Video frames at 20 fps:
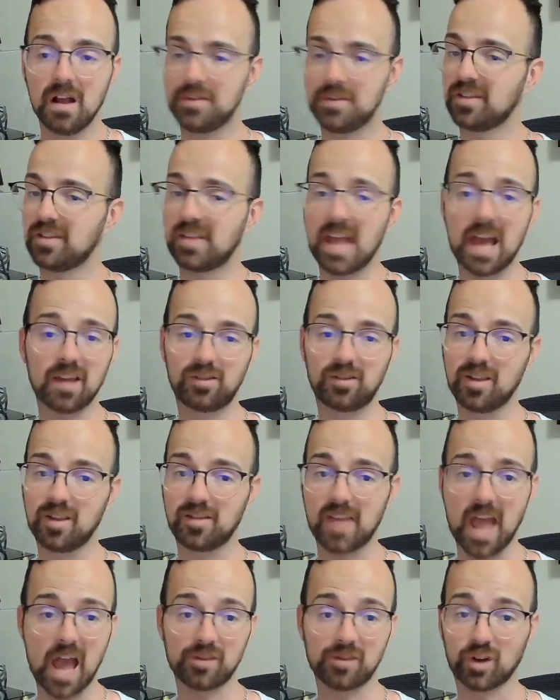This has
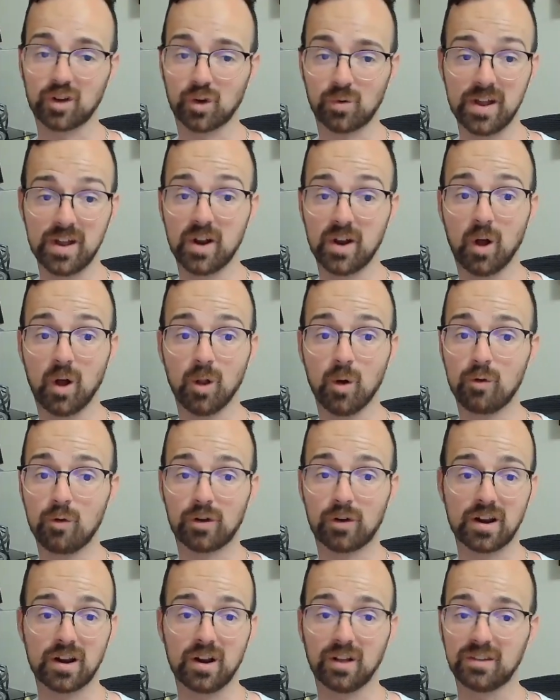disaster written all
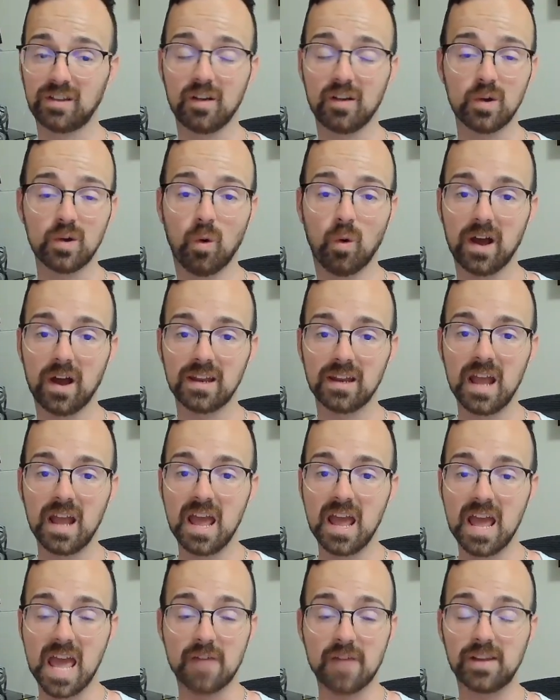over it. And I'll tell you what,
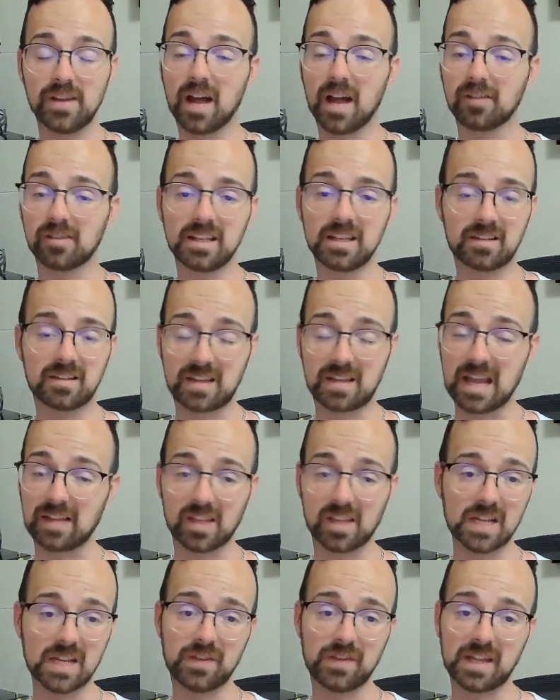if it doesn't get
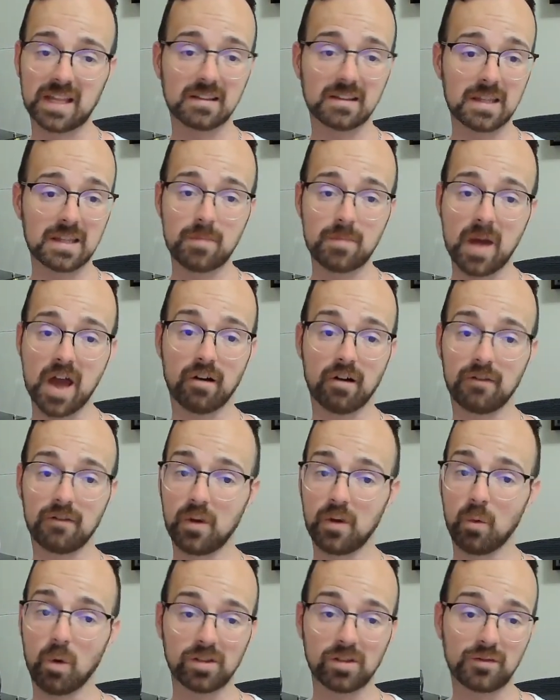significantly better, if
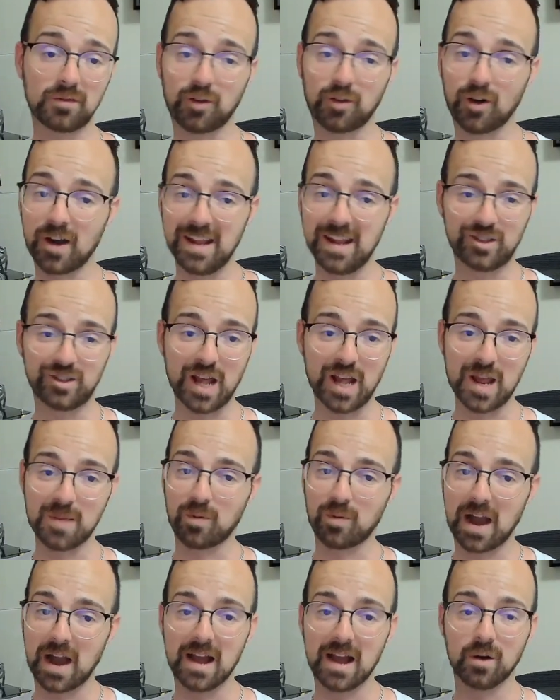it wasn't for A.J.
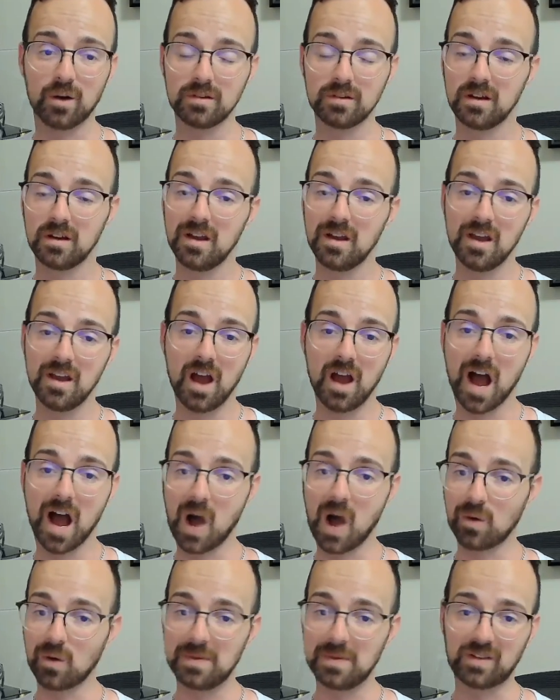Brown,
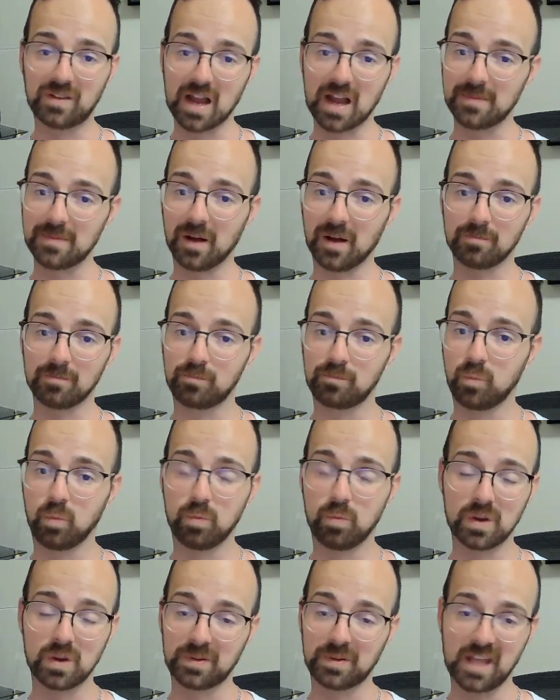we'd be talking about
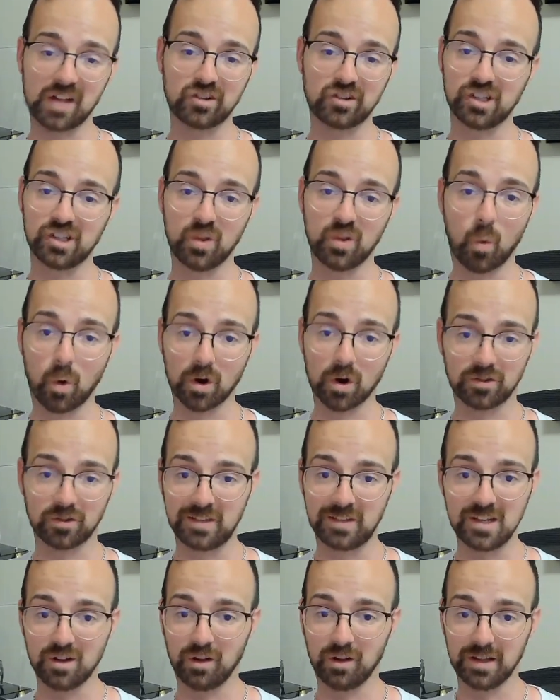potentially the worst
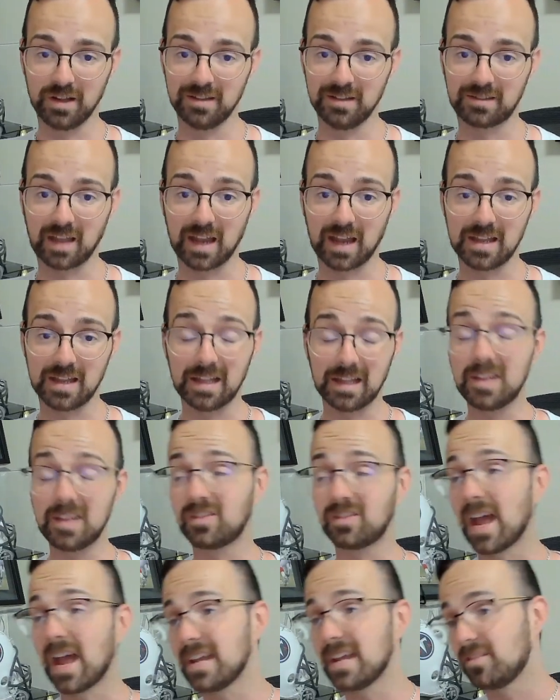deal in at
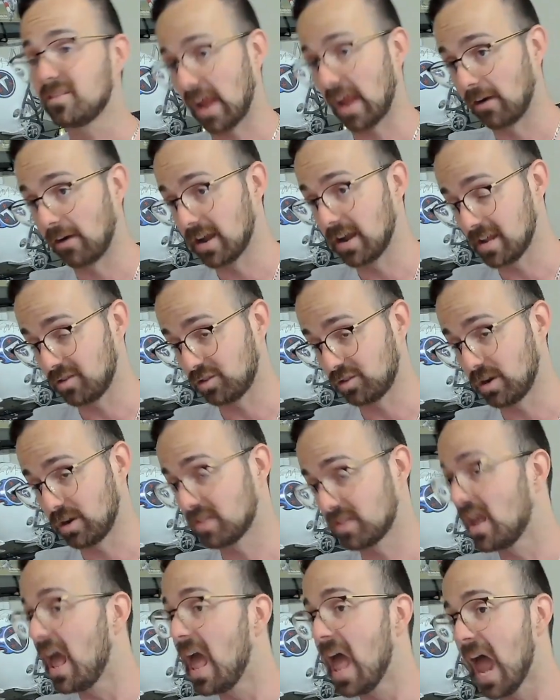least Titans era history,
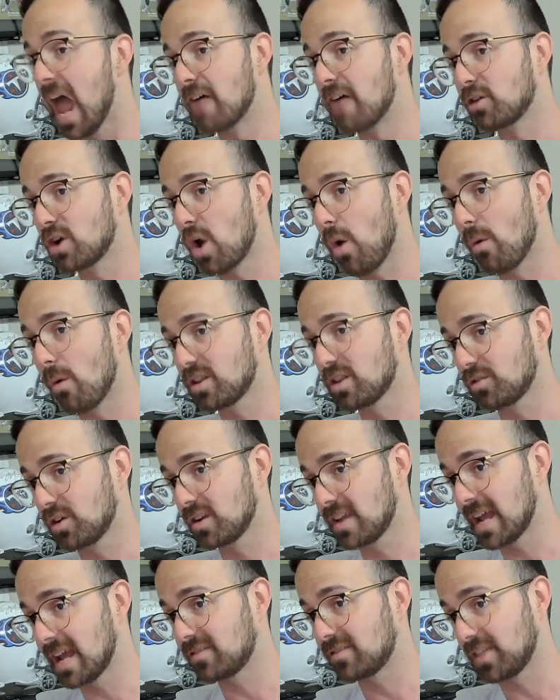because everyone always
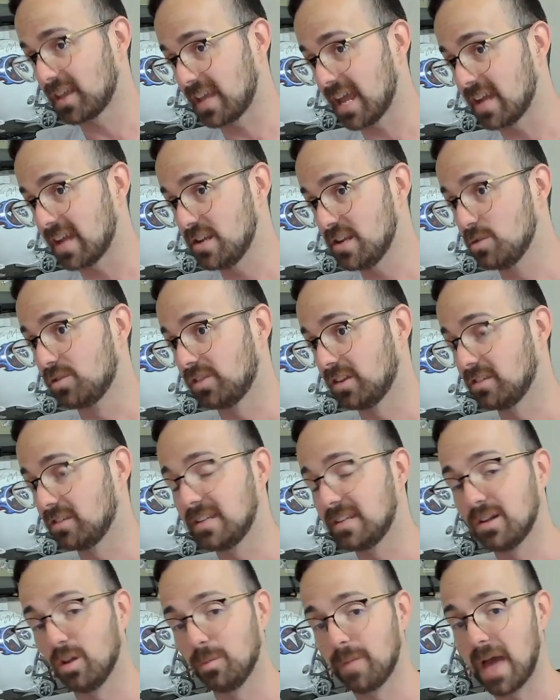forgets the Ken Houston
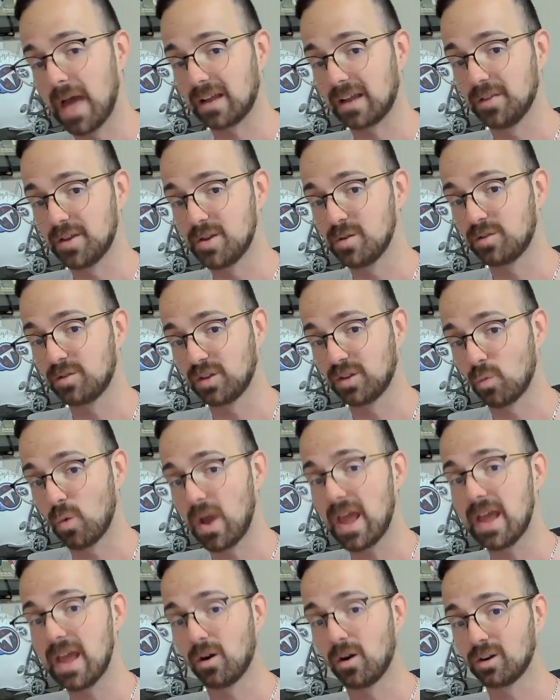deal back in the Houston,
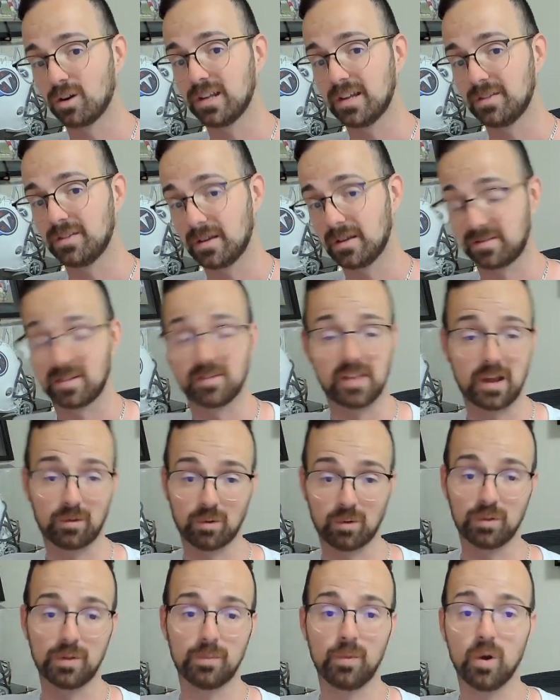way early since I wrote the